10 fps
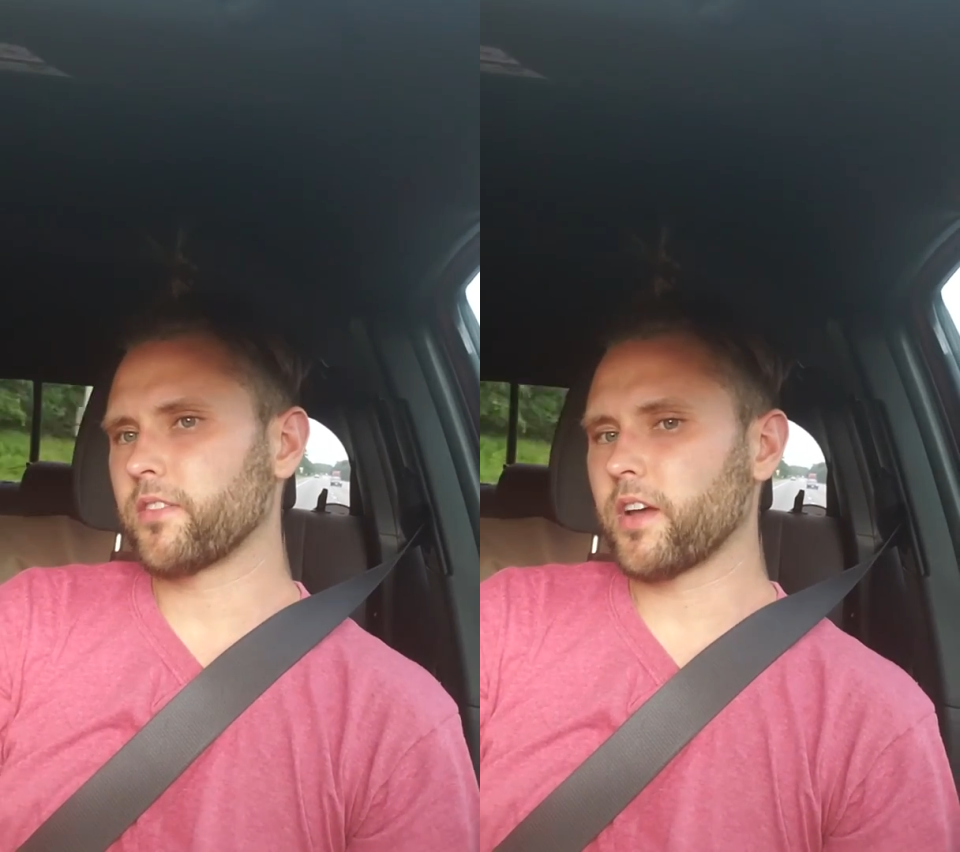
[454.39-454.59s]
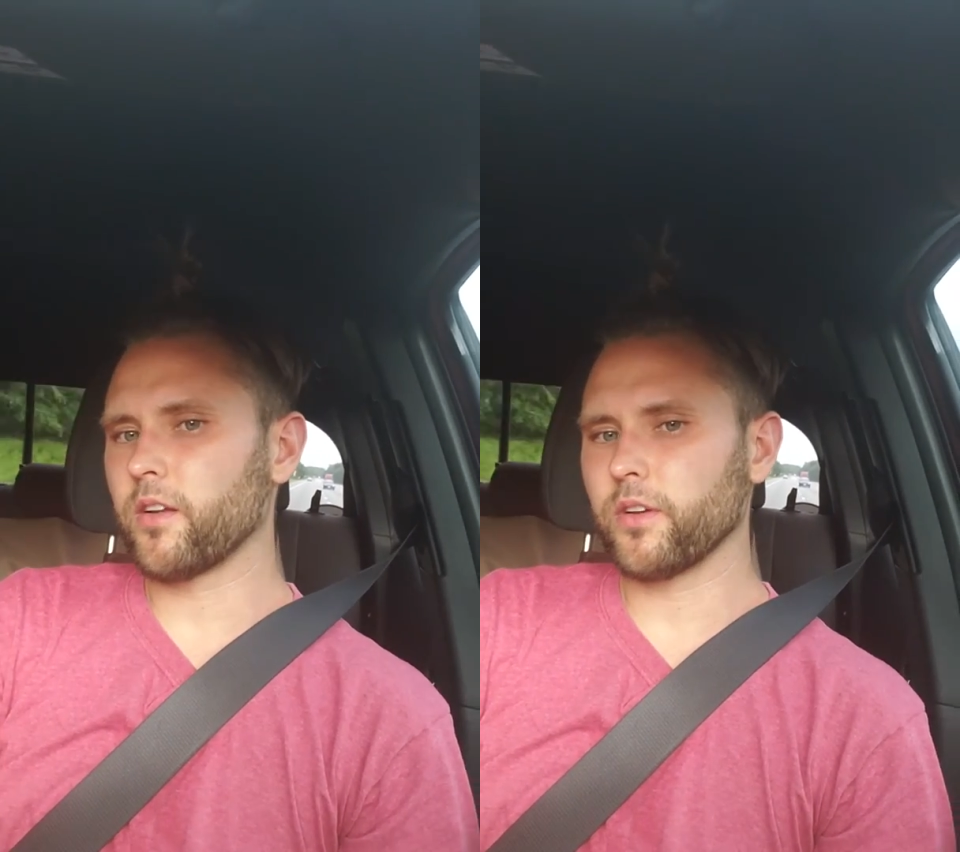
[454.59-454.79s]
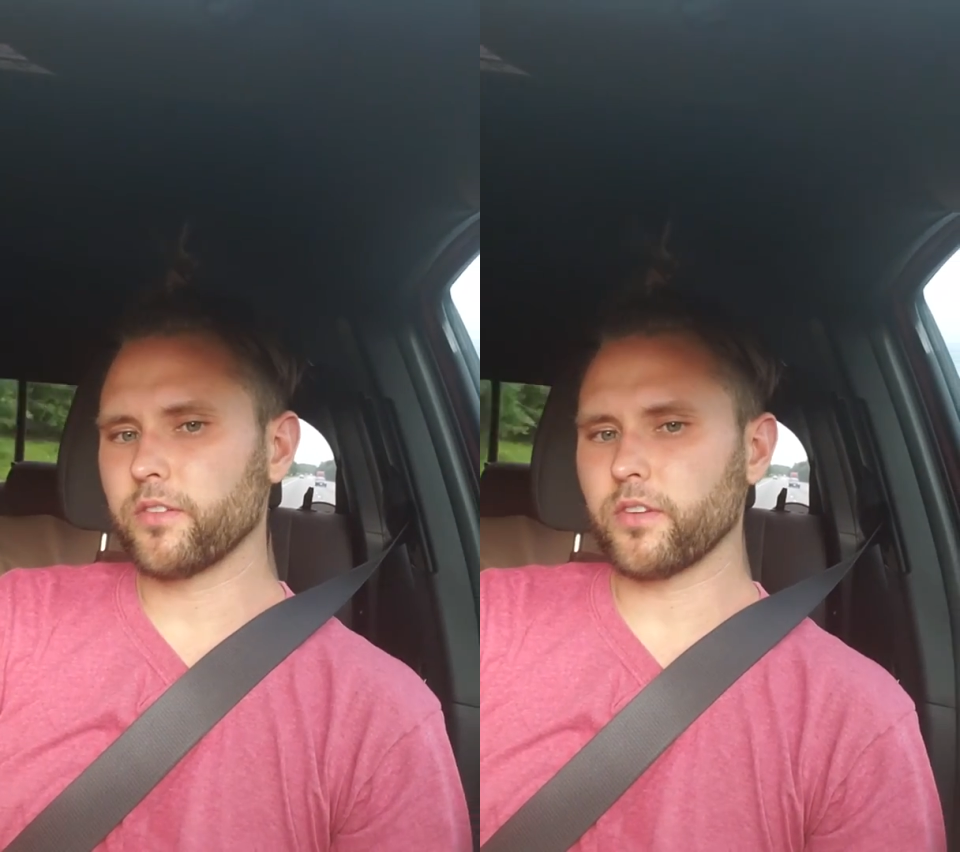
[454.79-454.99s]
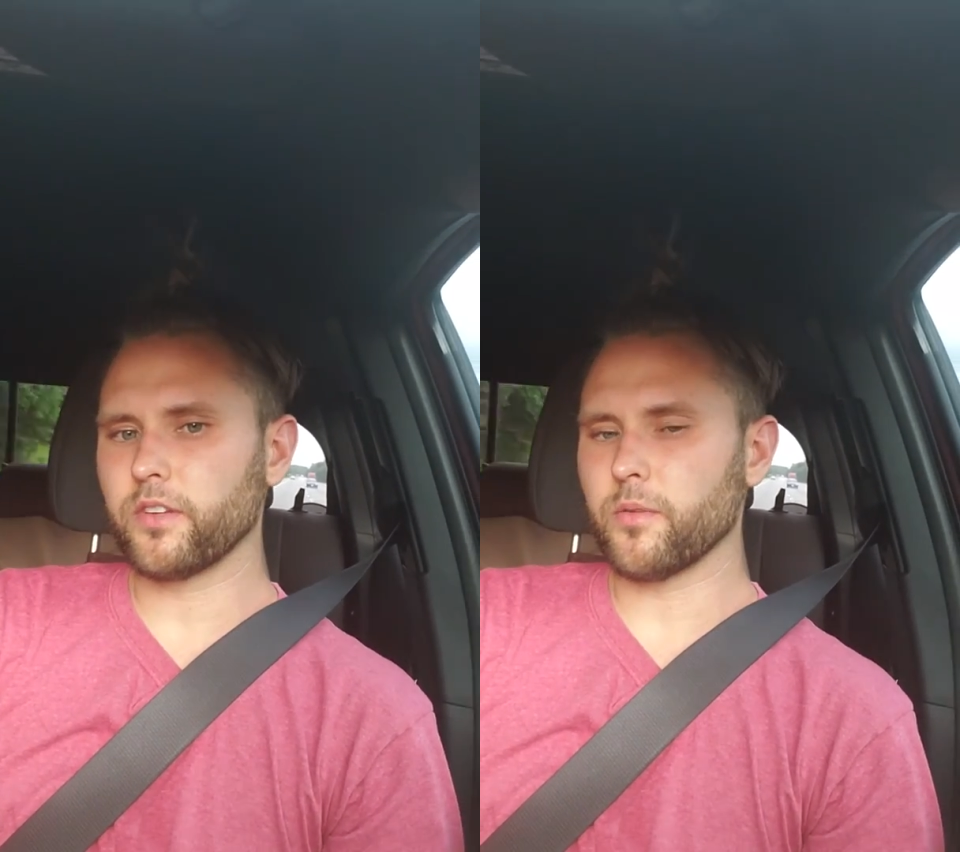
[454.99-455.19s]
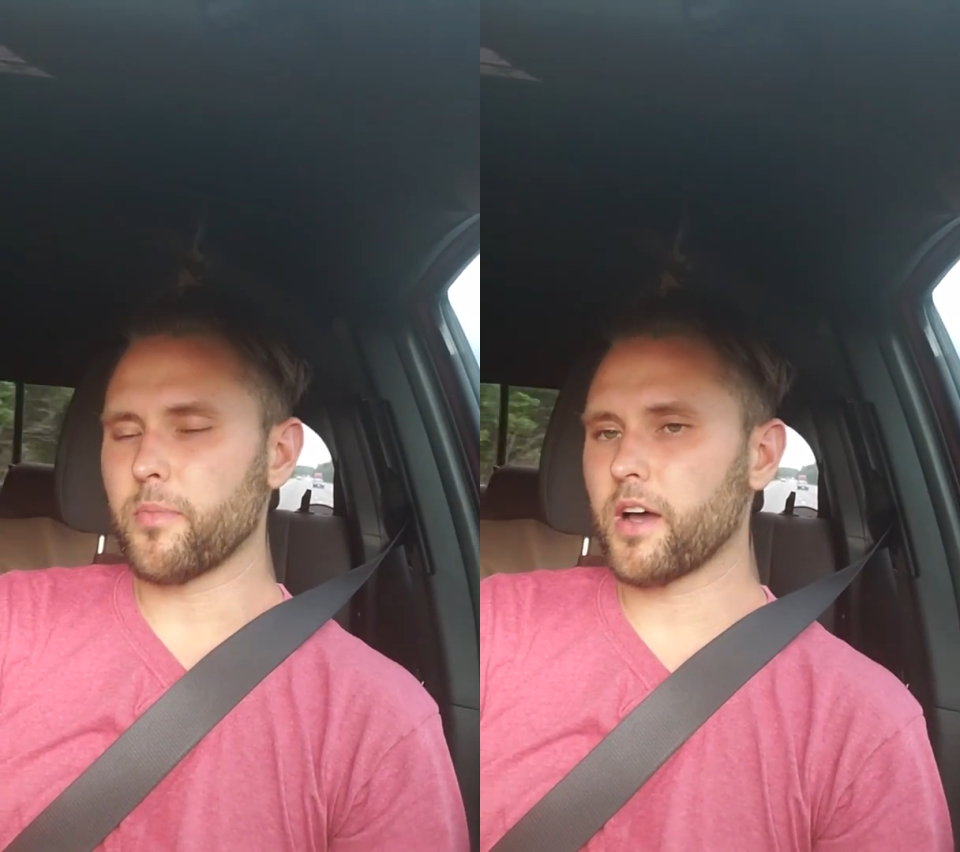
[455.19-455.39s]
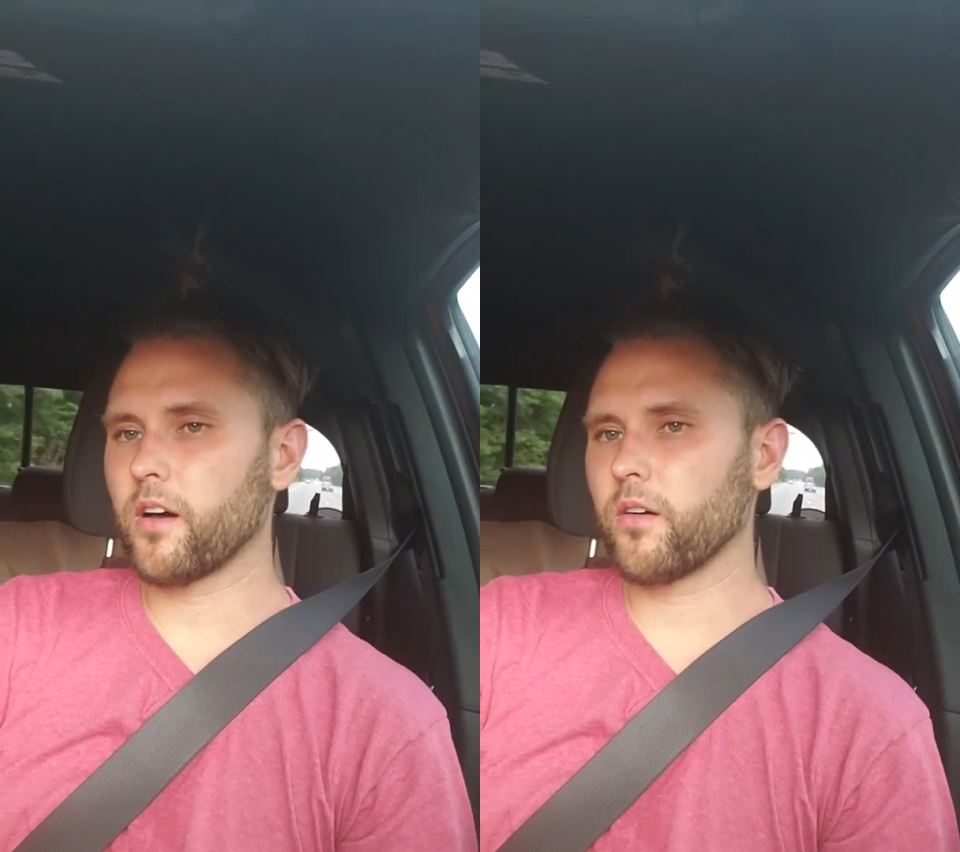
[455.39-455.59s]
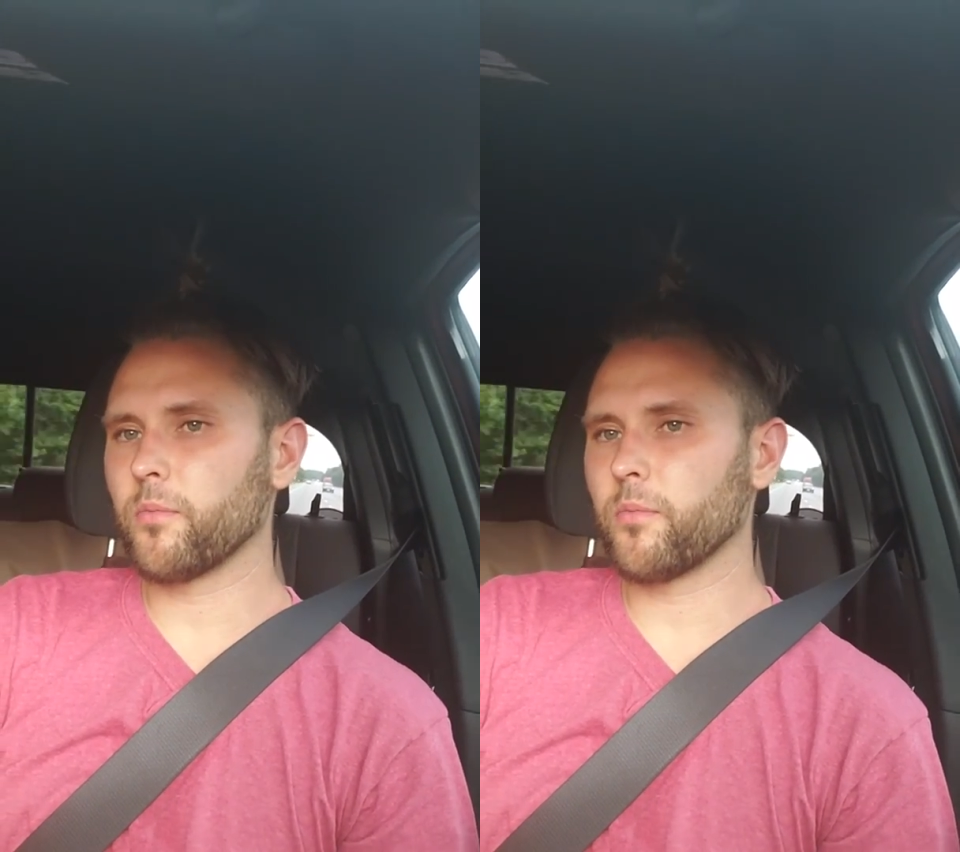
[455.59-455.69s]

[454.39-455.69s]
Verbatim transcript: channel is, is about.